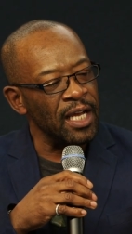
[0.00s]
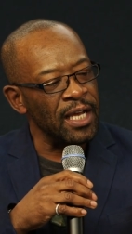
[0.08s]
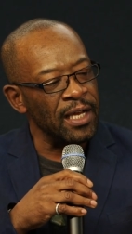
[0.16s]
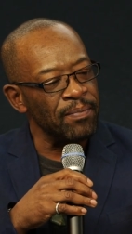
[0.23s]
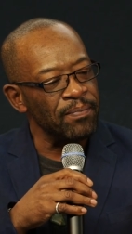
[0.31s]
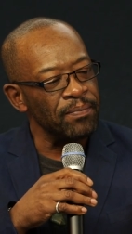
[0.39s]

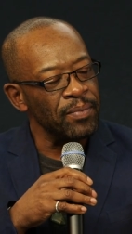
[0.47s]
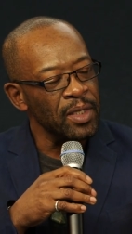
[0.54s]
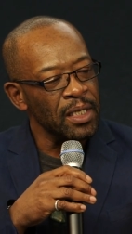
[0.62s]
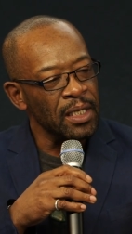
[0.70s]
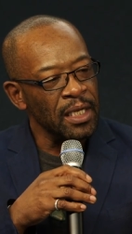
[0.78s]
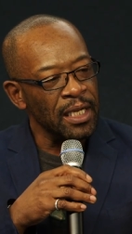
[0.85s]
Um,
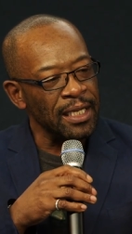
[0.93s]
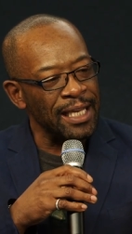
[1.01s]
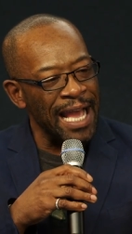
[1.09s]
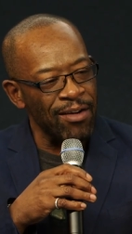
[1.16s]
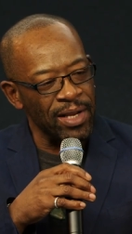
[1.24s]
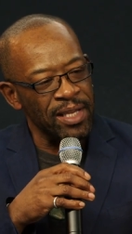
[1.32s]

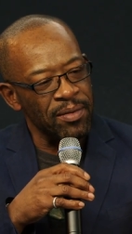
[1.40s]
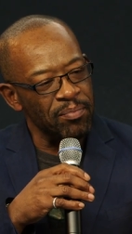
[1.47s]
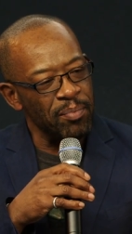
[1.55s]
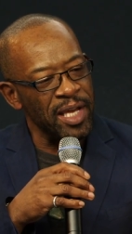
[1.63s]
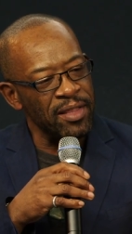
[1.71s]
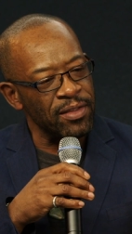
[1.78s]
Gary
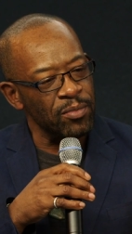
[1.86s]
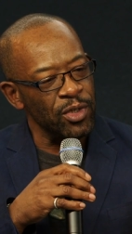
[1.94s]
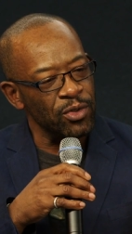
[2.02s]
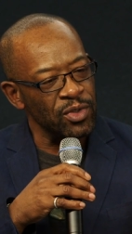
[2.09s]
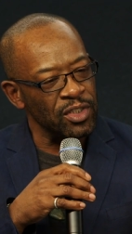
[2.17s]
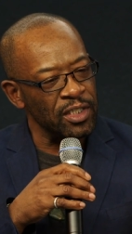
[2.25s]
Matham,
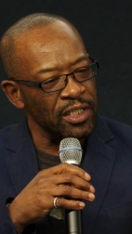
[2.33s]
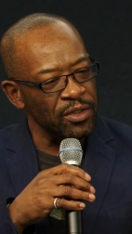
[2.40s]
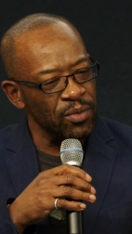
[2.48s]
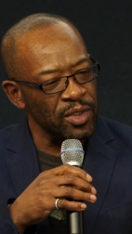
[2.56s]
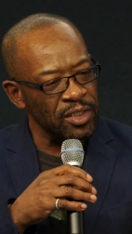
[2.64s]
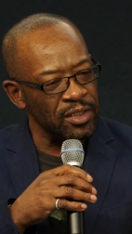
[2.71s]
who's the,
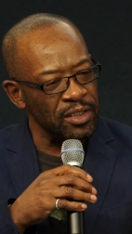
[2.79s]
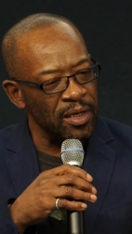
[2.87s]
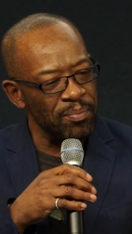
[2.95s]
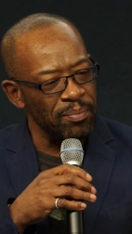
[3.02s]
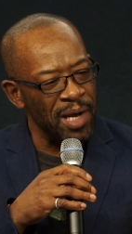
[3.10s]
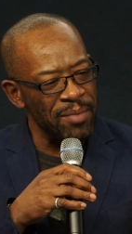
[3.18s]
who was
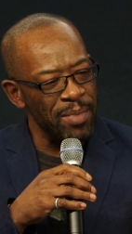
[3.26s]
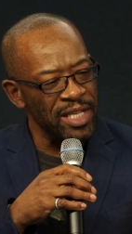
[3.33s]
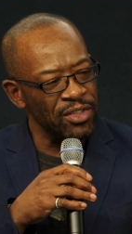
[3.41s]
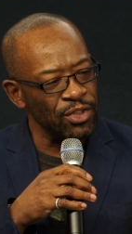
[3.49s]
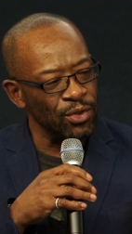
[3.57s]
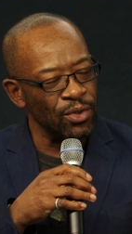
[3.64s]
um, my
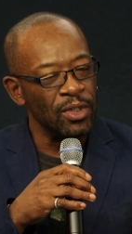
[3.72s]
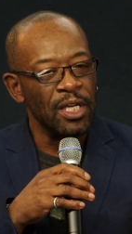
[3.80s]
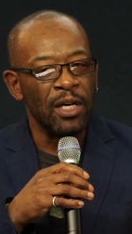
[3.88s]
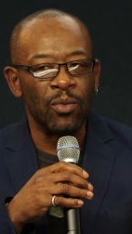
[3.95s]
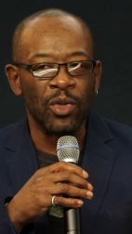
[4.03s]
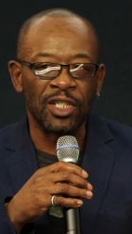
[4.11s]
mentor,
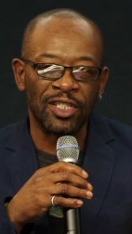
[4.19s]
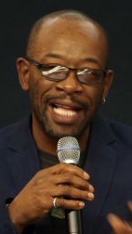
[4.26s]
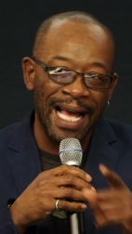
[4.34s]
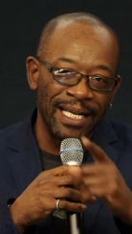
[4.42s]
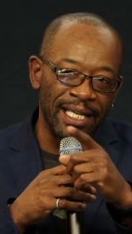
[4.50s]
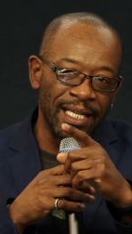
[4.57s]
was
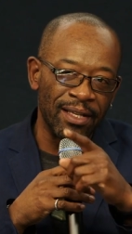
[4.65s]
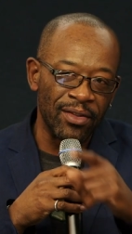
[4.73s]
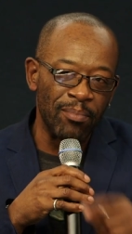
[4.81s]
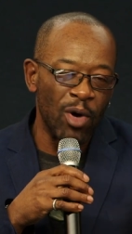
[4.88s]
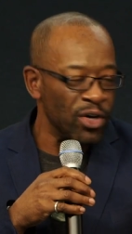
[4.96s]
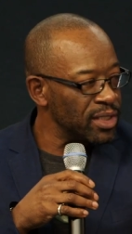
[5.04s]
standing at
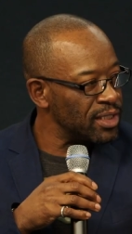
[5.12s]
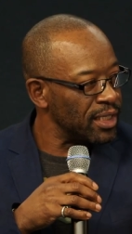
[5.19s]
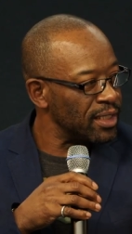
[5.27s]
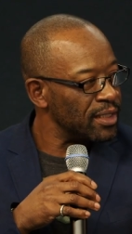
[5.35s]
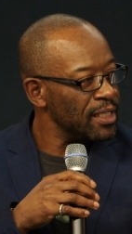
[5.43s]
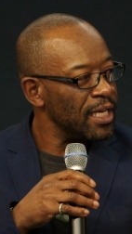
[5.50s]
the
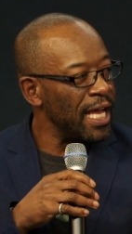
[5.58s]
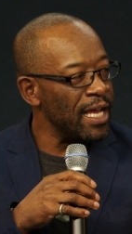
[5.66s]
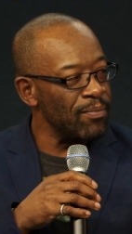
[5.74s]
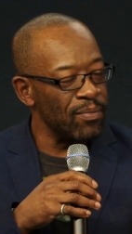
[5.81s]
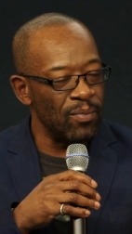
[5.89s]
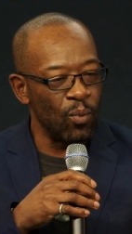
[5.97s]
monitor
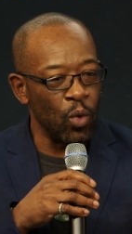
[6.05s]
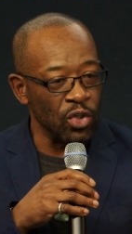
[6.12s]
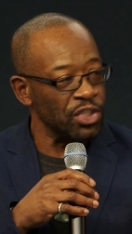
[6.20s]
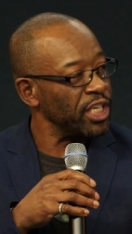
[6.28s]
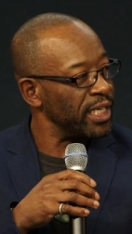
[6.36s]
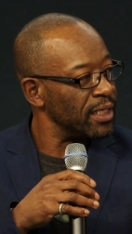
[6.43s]
um,
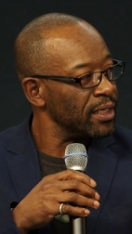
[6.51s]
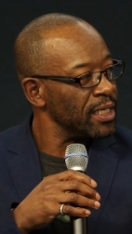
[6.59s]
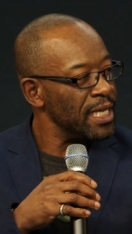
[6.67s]
watching,